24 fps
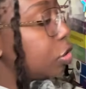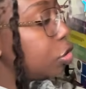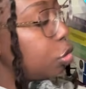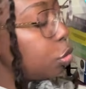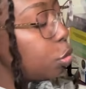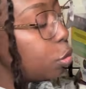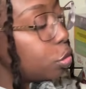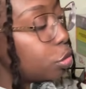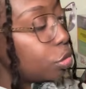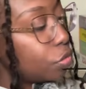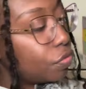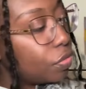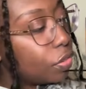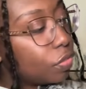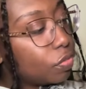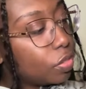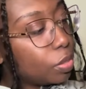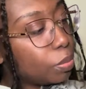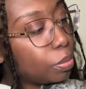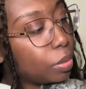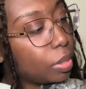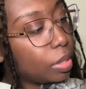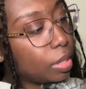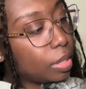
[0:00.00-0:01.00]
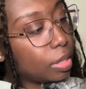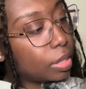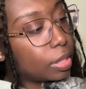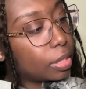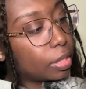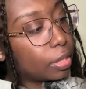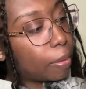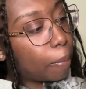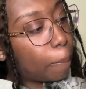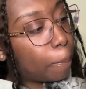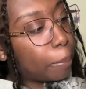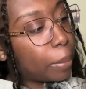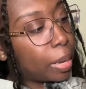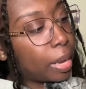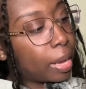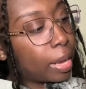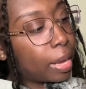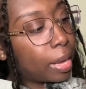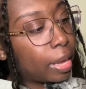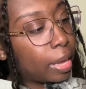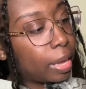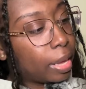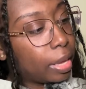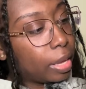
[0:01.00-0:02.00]
250 piece
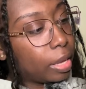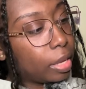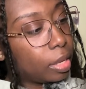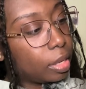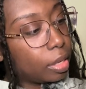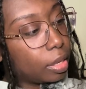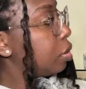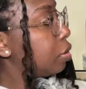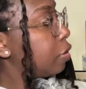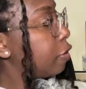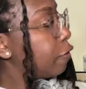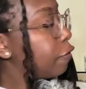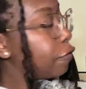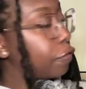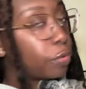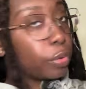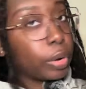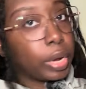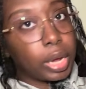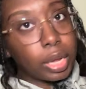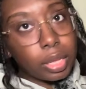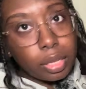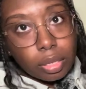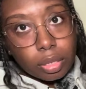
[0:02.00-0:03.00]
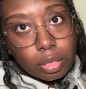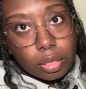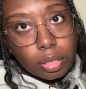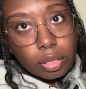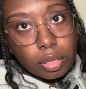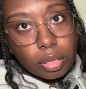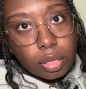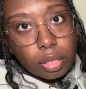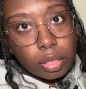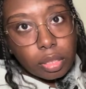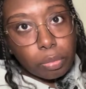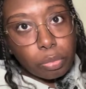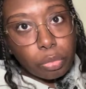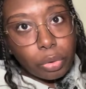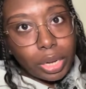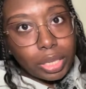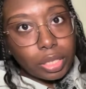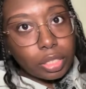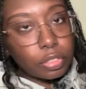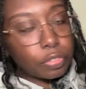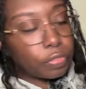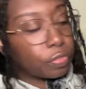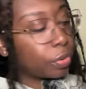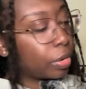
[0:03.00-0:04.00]
by Fred. The
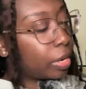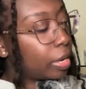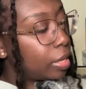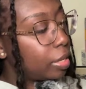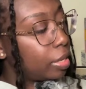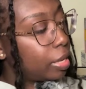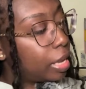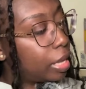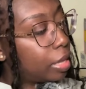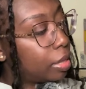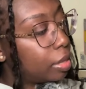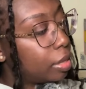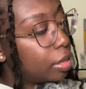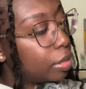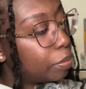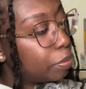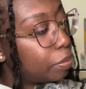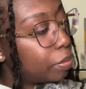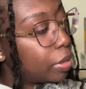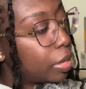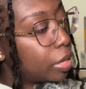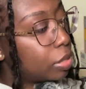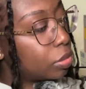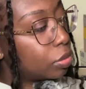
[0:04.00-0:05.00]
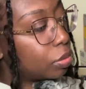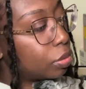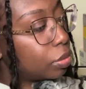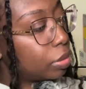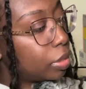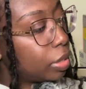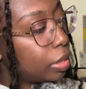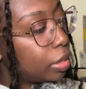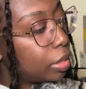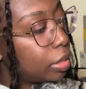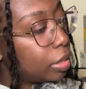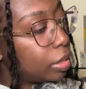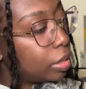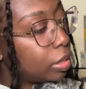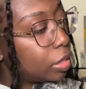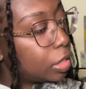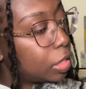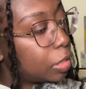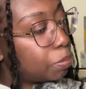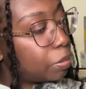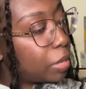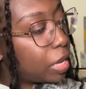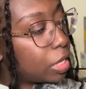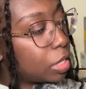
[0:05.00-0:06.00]
brand is Fred, and the puzzle is
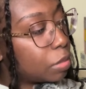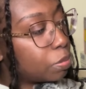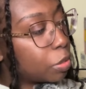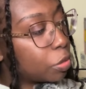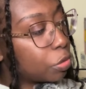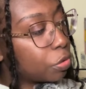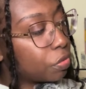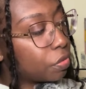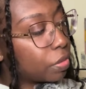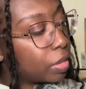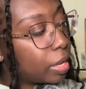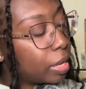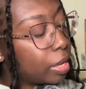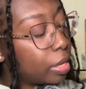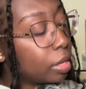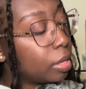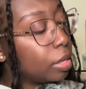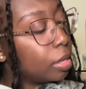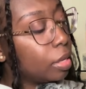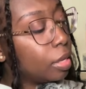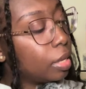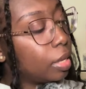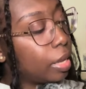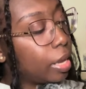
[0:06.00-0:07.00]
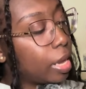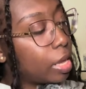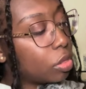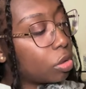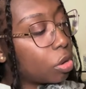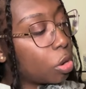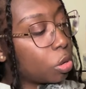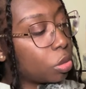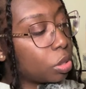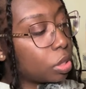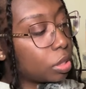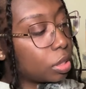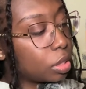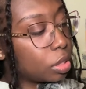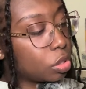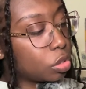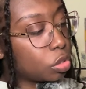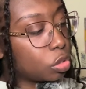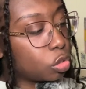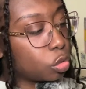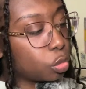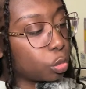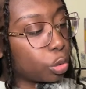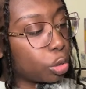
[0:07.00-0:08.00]
Space Butterfly, and the artist
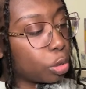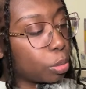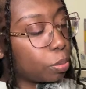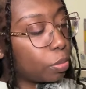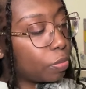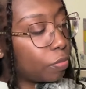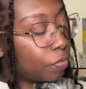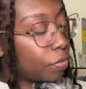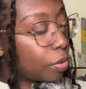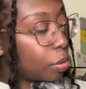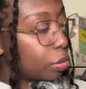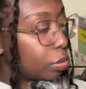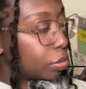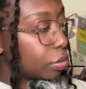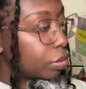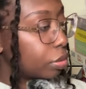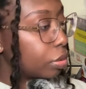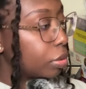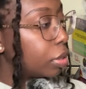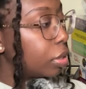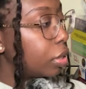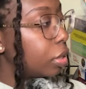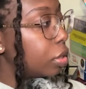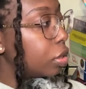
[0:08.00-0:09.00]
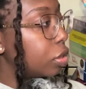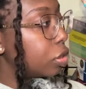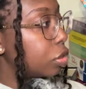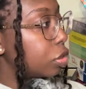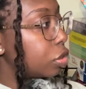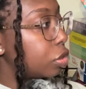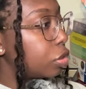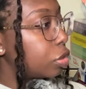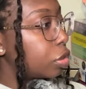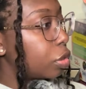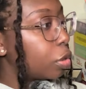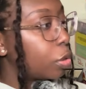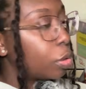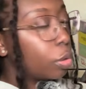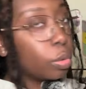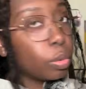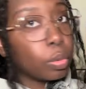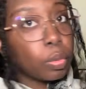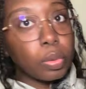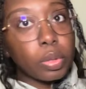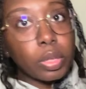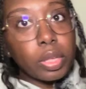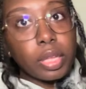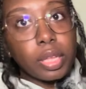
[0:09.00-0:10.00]
is Jerome Vogel.
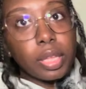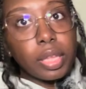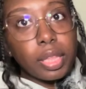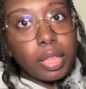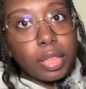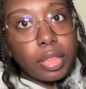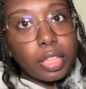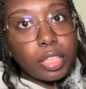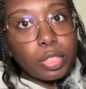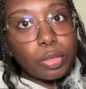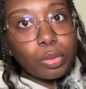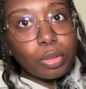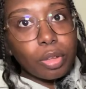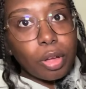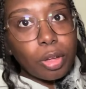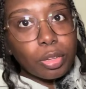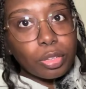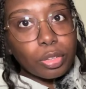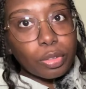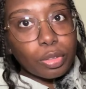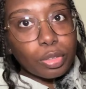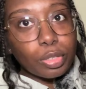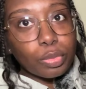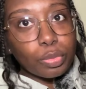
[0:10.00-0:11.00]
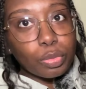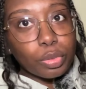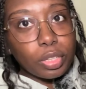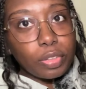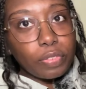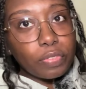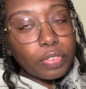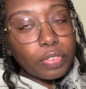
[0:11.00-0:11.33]
So this one also looks really